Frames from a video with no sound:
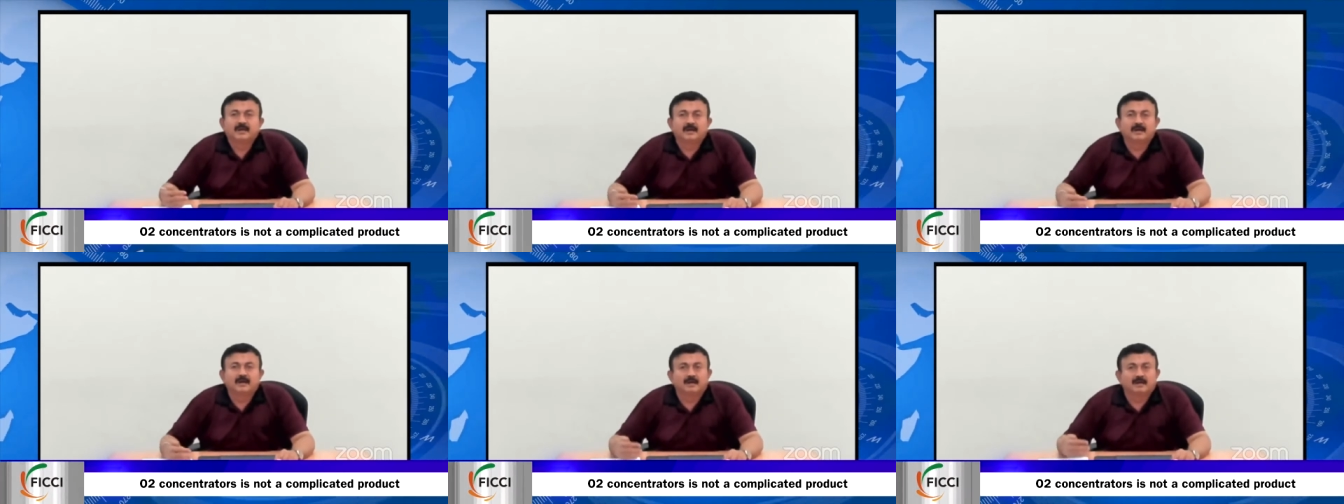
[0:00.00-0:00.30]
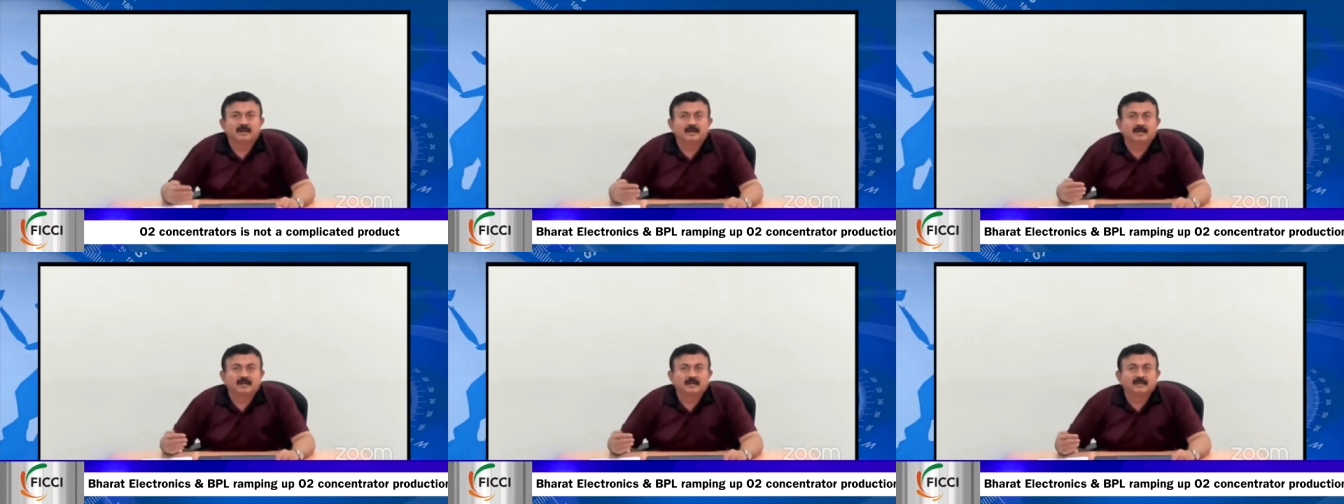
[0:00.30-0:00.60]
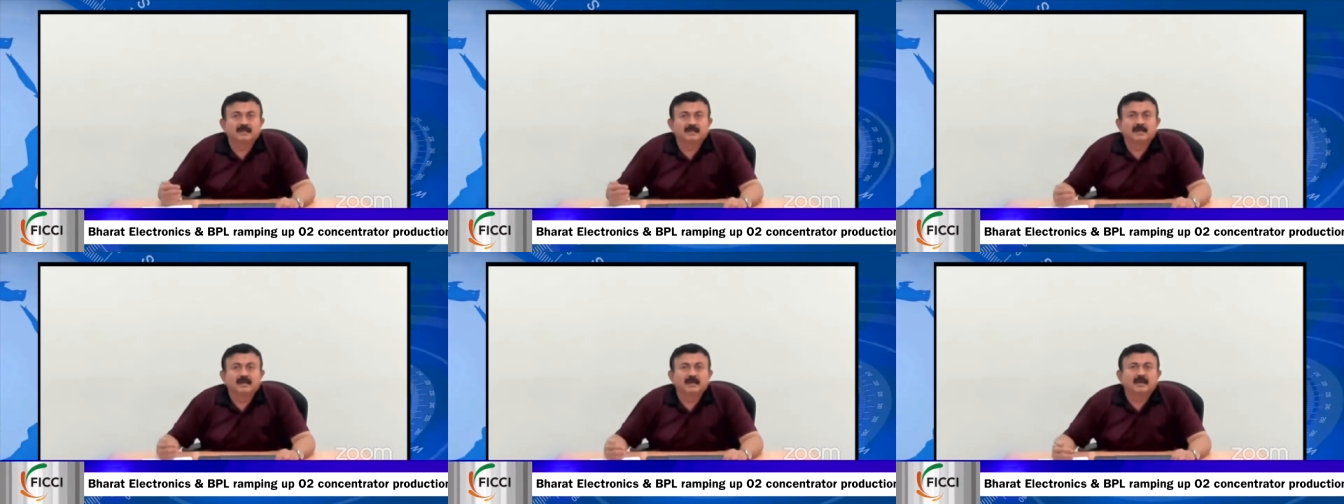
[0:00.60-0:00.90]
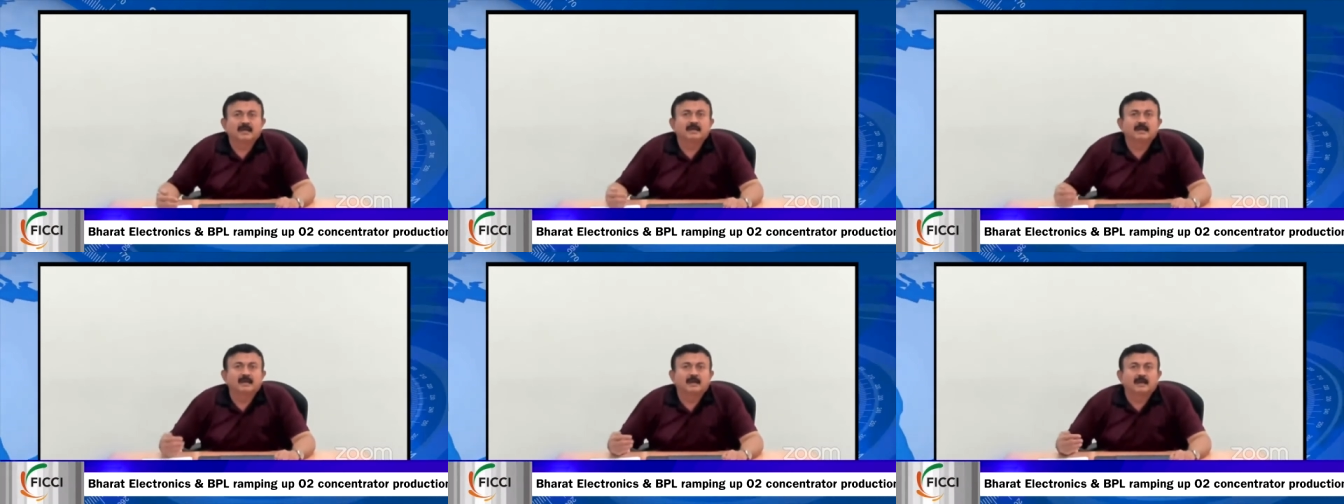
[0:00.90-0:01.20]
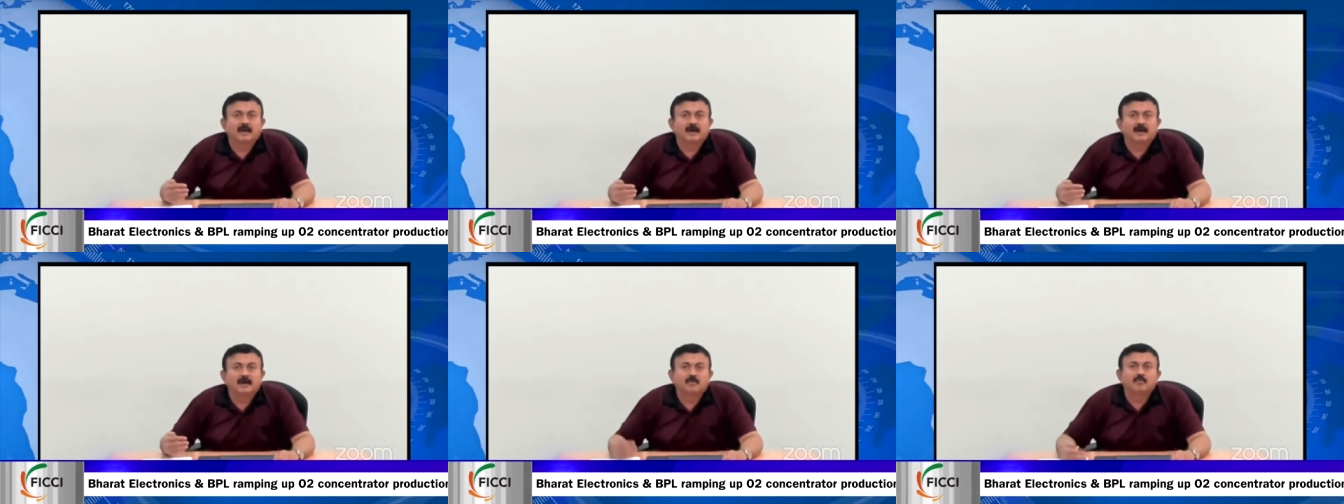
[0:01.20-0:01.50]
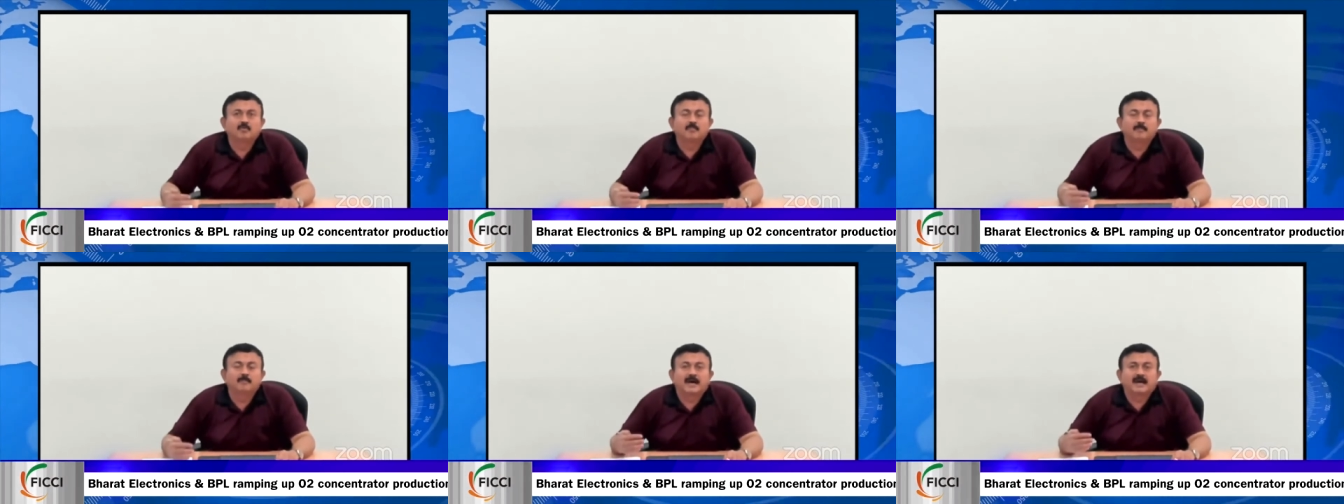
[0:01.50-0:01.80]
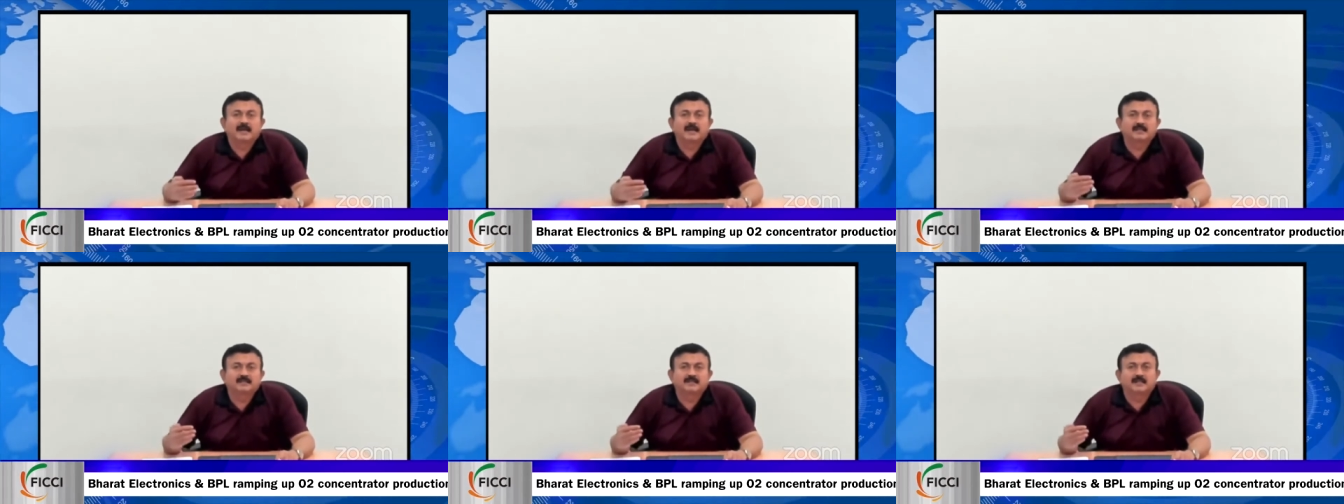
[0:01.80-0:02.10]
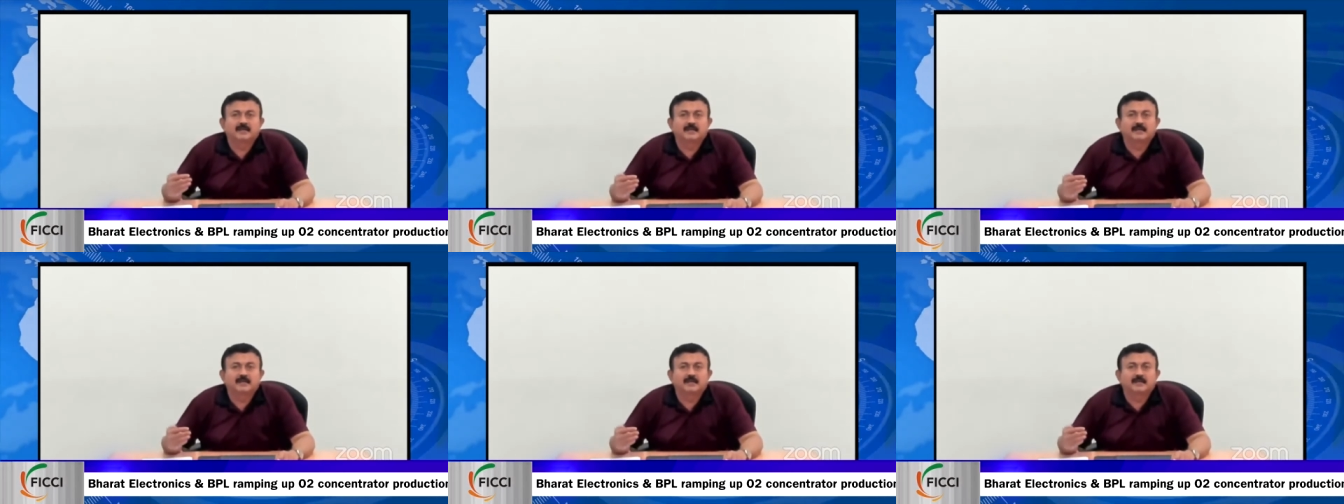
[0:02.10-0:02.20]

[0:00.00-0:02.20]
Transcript: Uh, and now Bharat